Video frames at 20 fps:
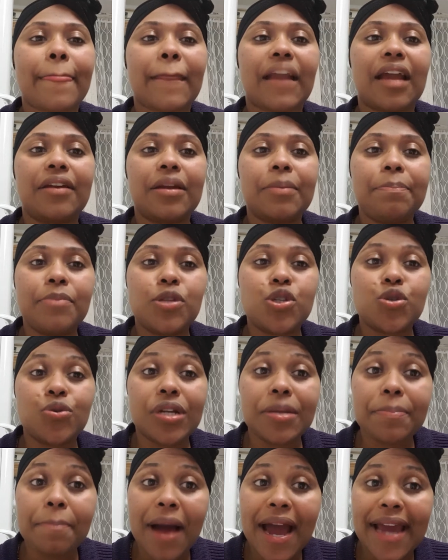to
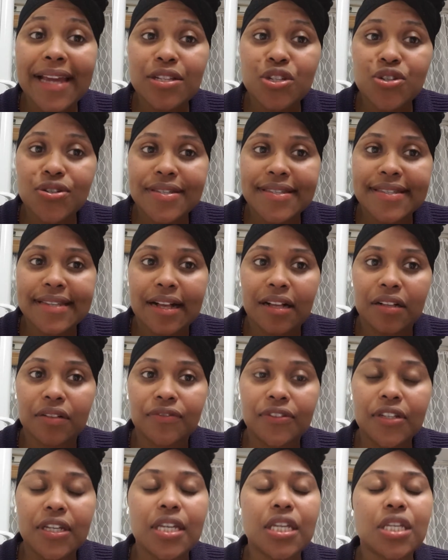remind
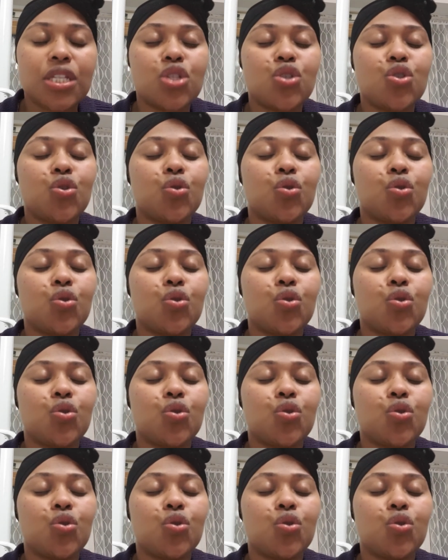yourself is